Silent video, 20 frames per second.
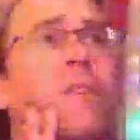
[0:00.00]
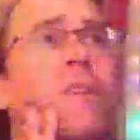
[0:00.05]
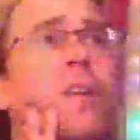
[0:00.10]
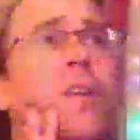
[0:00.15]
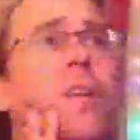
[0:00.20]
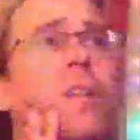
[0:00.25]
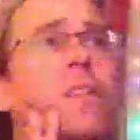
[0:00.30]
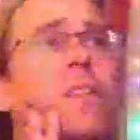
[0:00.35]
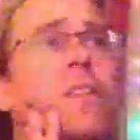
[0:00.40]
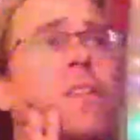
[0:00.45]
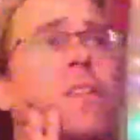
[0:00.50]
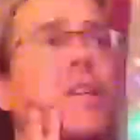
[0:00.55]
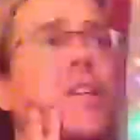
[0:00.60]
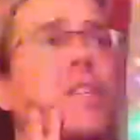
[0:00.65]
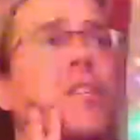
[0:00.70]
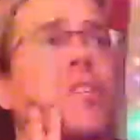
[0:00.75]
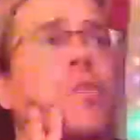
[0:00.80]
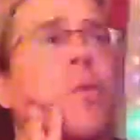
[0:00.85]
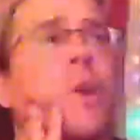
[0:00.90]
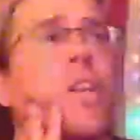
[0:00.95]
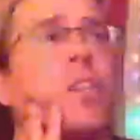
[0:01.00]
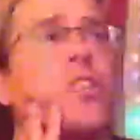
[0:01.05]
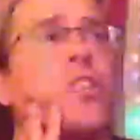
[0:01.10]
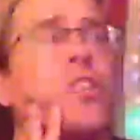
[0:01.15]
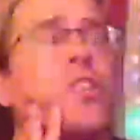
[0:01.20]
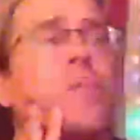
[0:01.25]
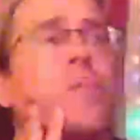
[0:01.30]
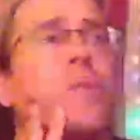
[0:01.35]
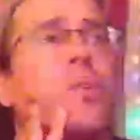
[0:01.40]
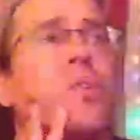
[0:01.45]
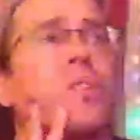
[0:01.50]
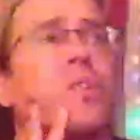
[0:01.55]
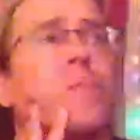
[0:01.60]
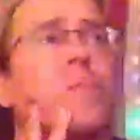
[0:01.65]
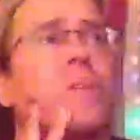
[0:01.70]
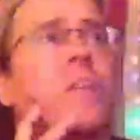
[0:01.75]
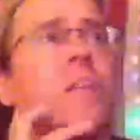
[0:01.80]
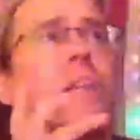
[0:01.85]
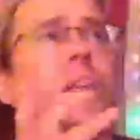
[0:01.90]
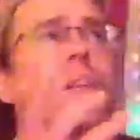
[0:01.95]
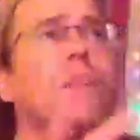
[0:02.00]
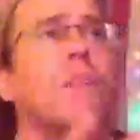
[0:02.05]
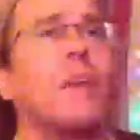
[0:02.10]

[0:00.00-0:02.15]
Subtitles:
It's questionable to me